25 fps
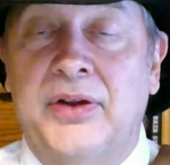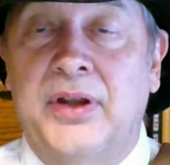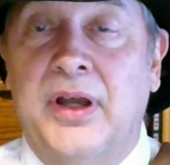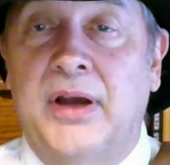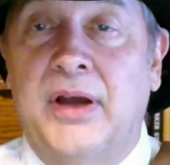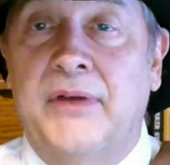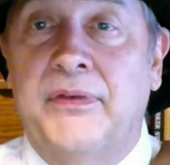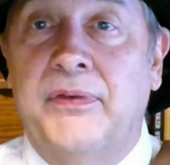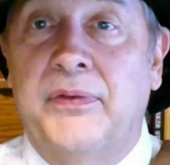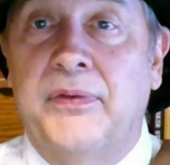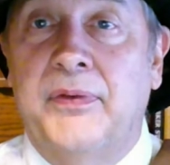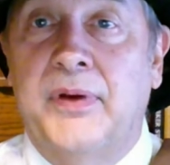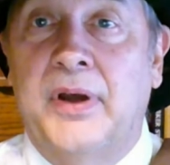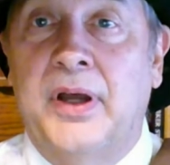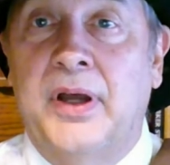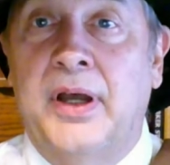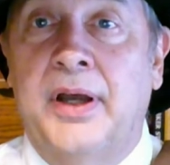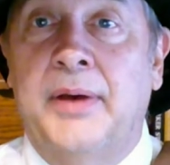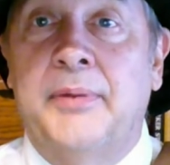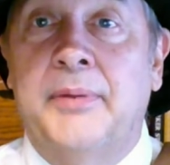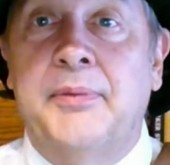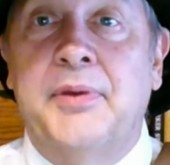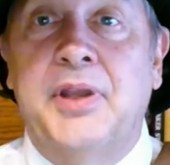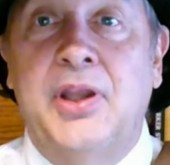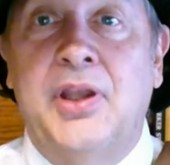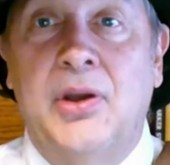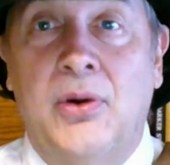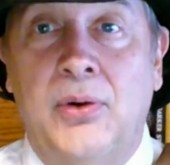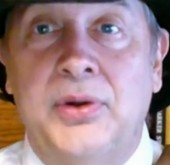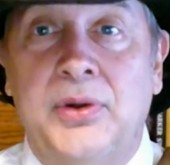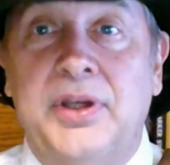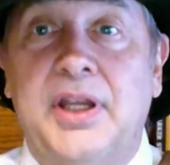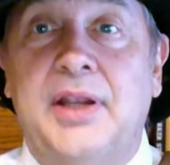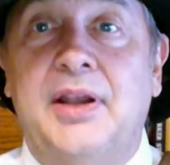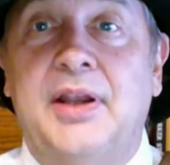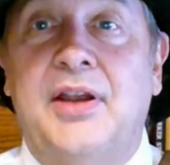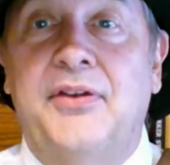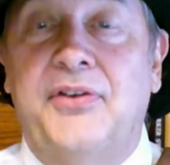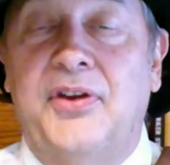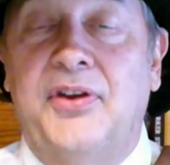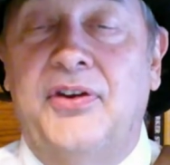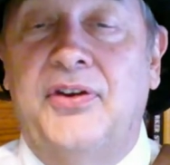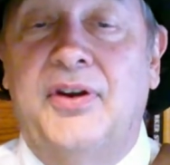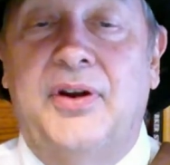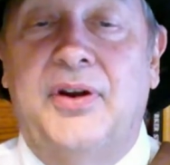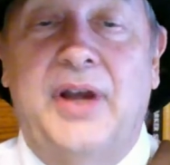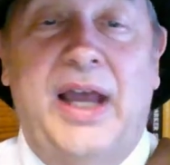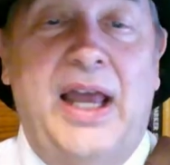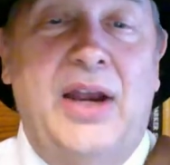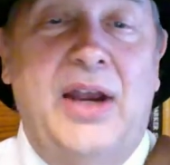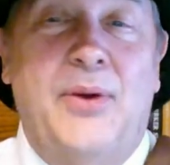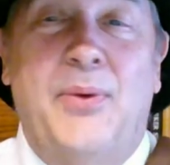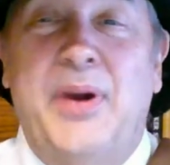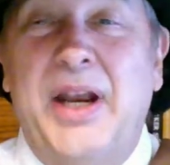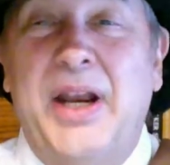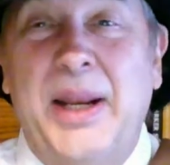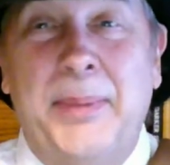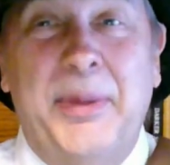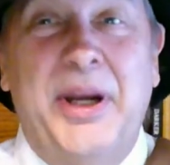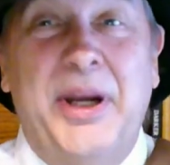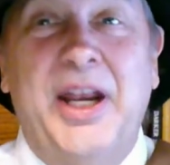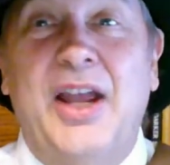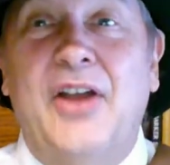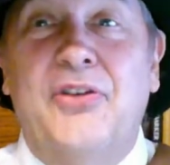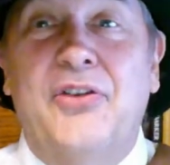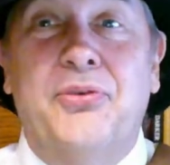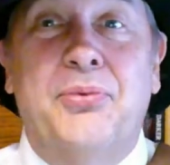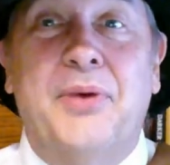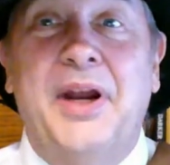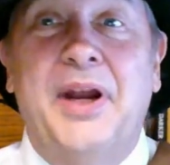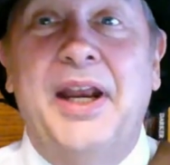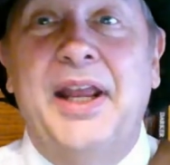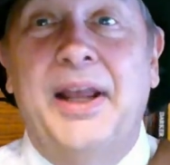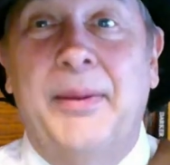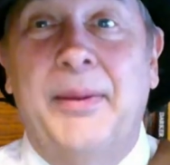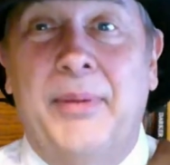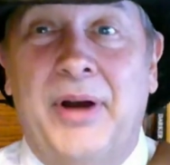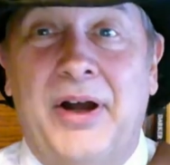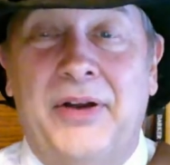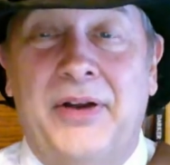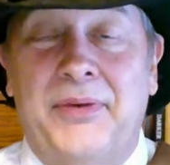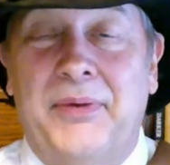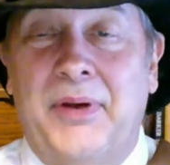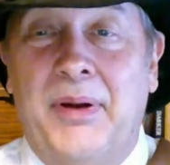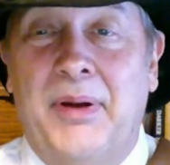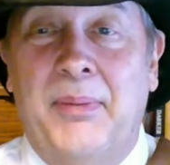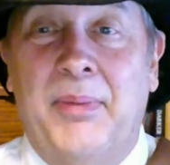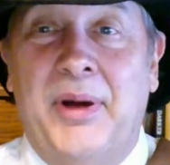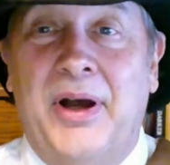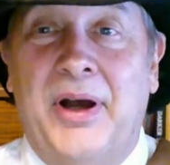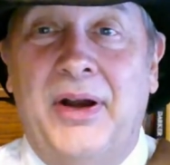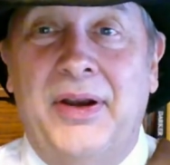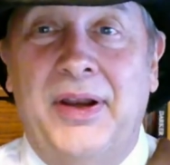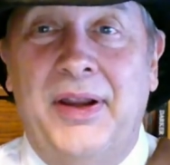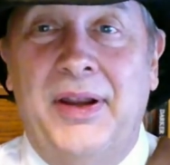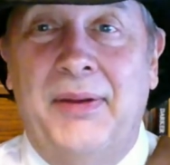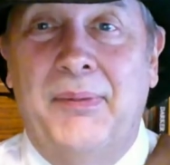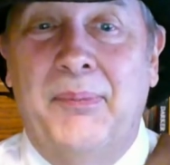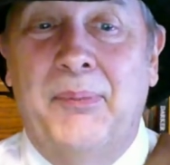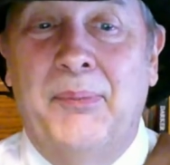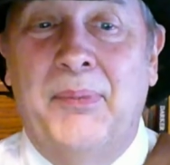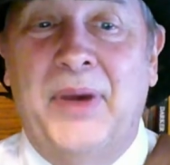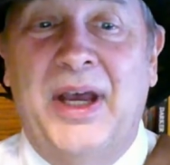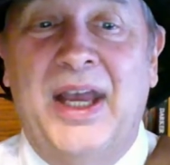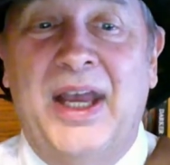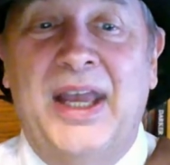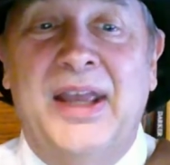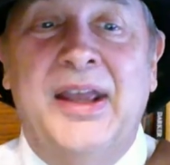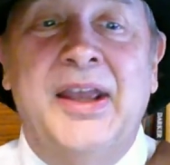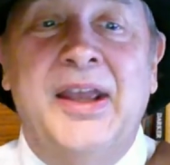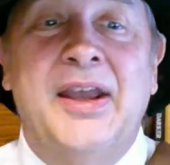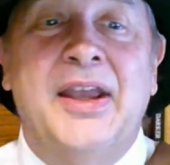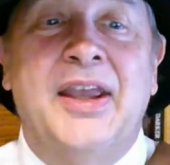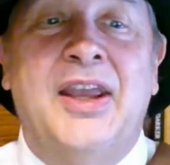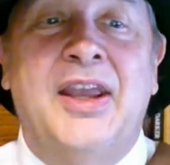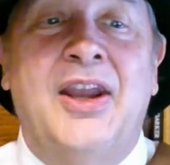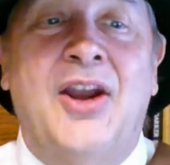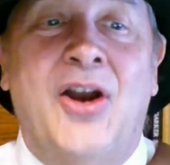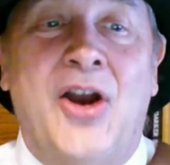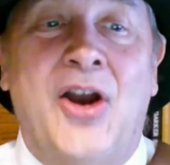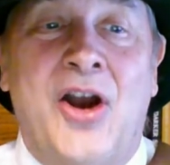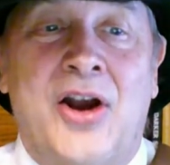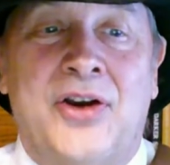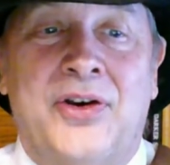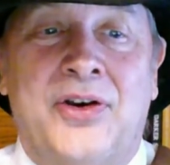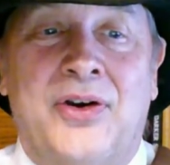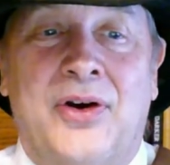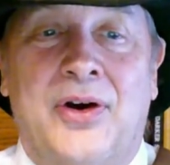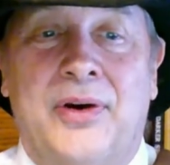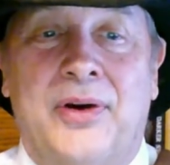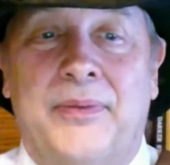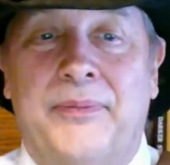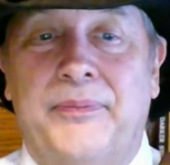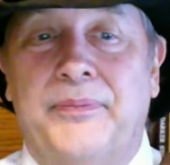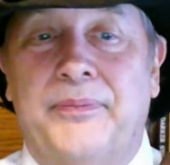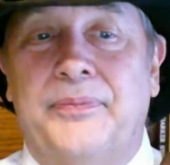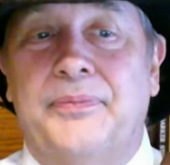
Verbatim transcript: off uh, Quixote because he said, I don't want anybody else writing about about my character.